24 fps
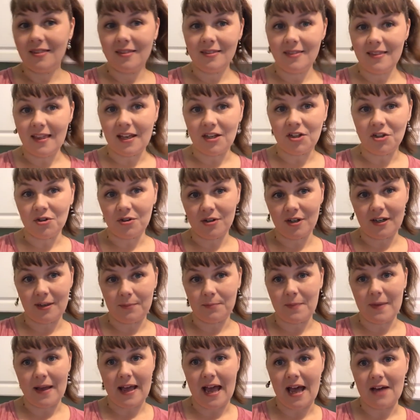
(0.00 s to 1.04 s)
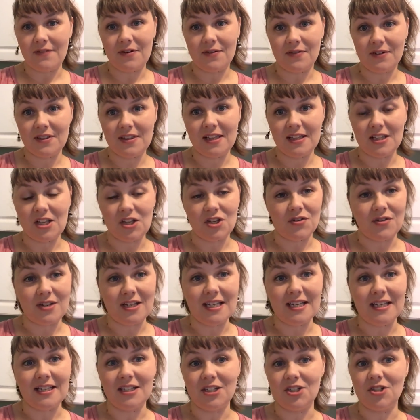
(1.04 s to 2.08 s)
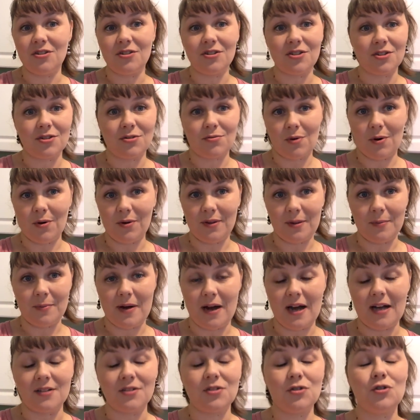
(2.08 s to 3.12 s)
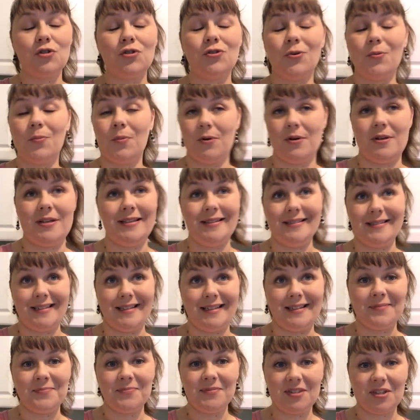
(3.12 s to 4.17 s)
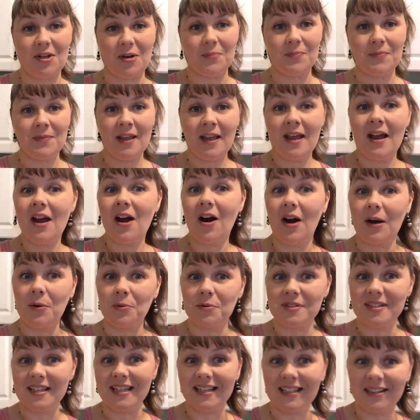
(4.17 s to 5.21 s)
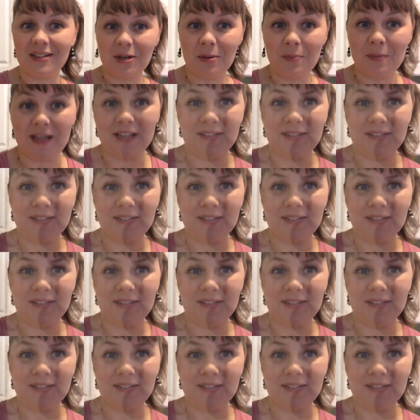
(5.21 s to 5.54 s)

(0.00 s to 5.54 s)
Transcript: then you're gonna have everything that you need, and you can just throw it in the pot super easy. So all right, we'll see you in a little